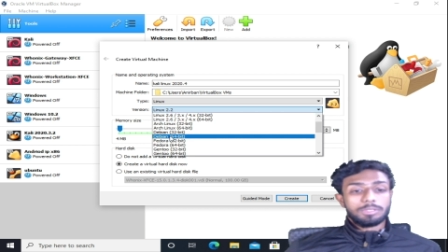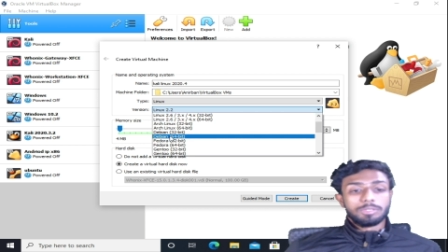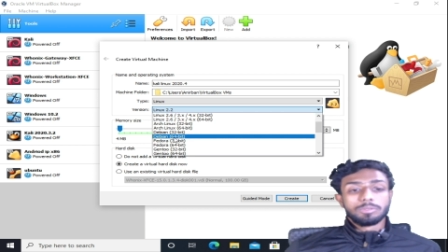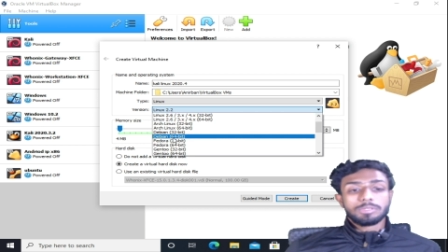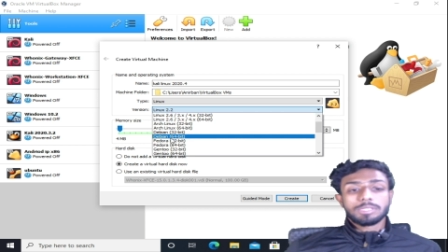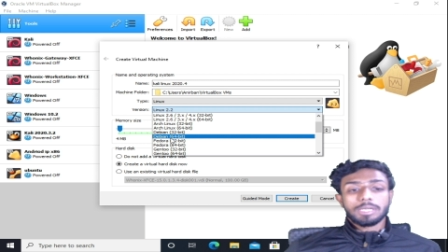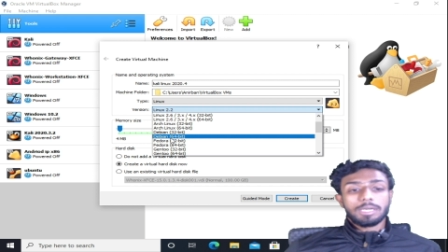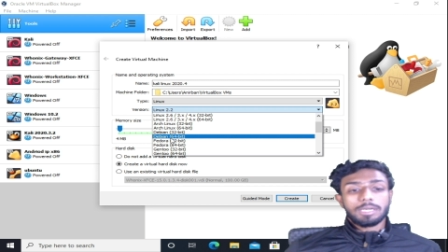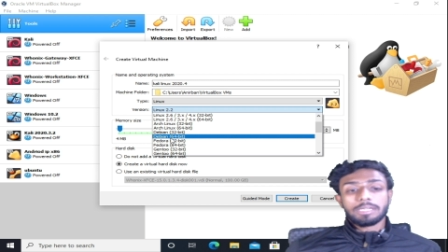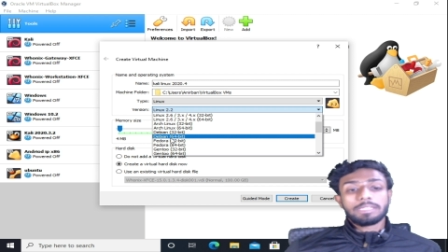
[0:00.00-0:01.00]
use
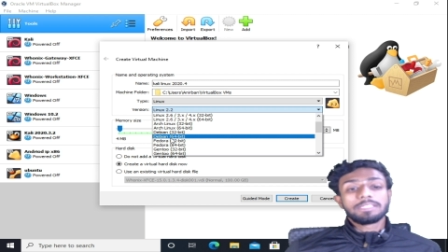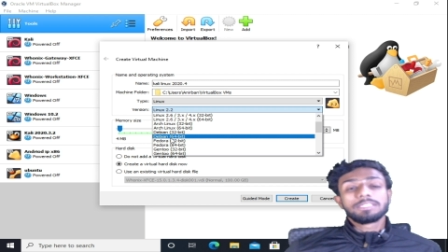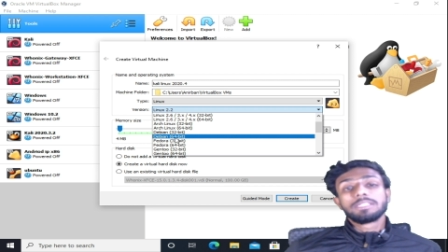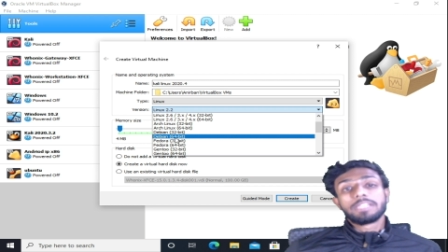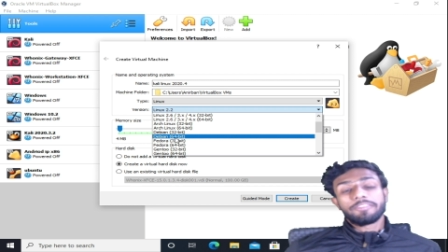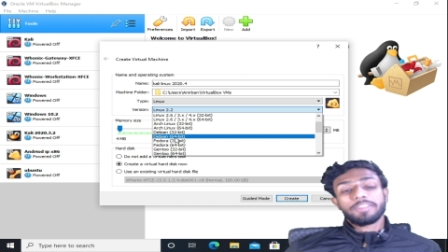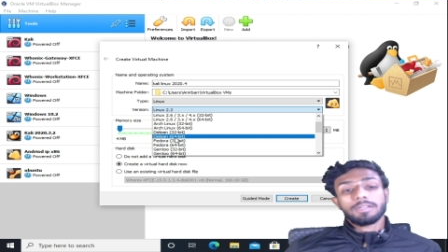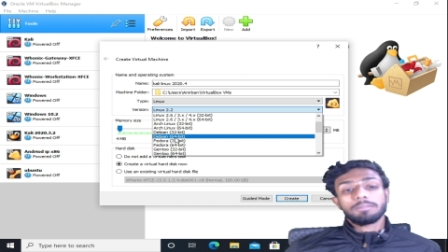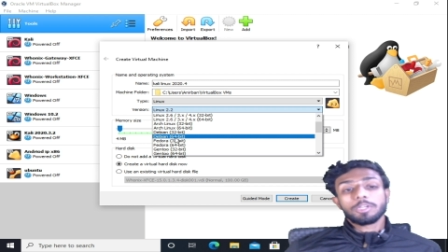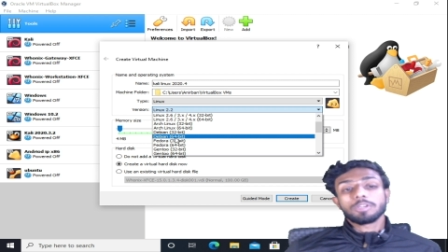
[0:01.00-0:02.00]
the
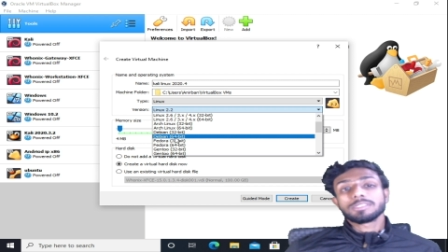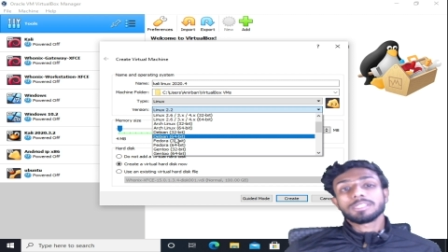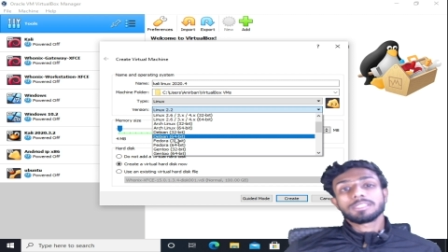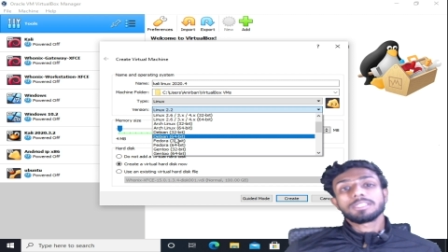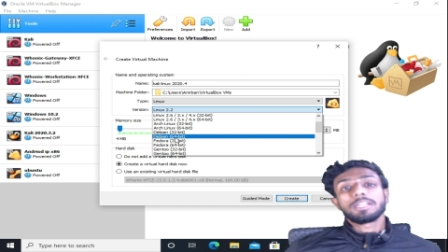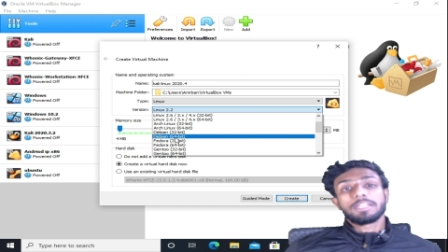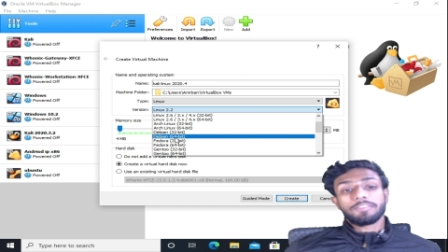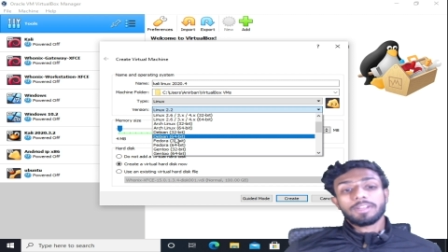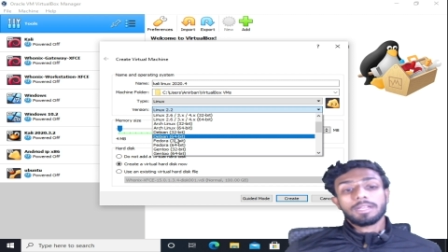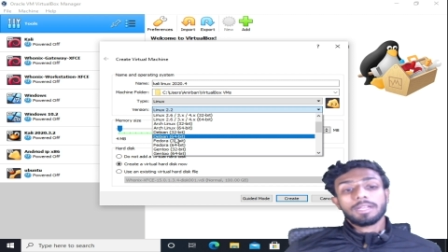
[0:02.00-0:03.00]
Debian because this is the
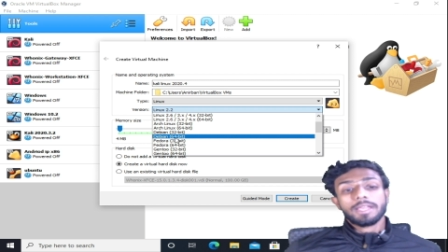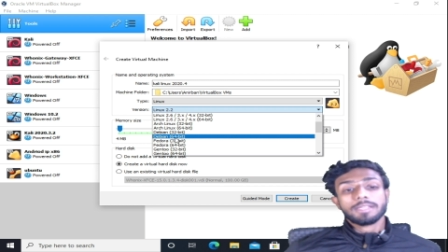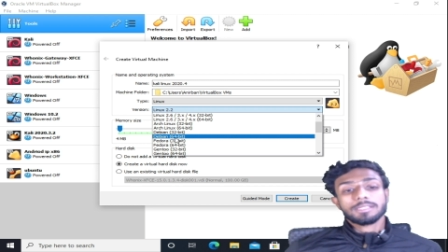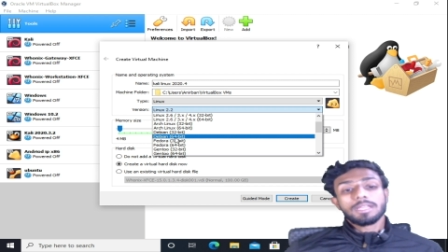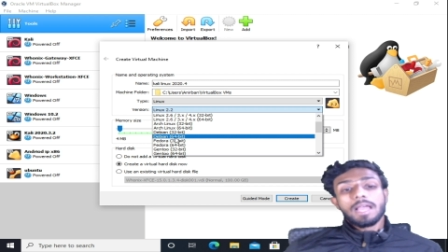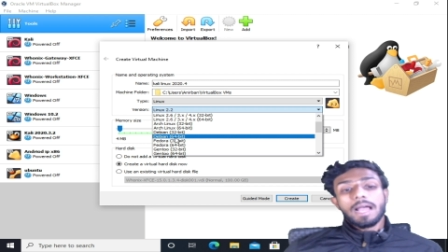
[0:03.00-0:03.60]
Debian Linux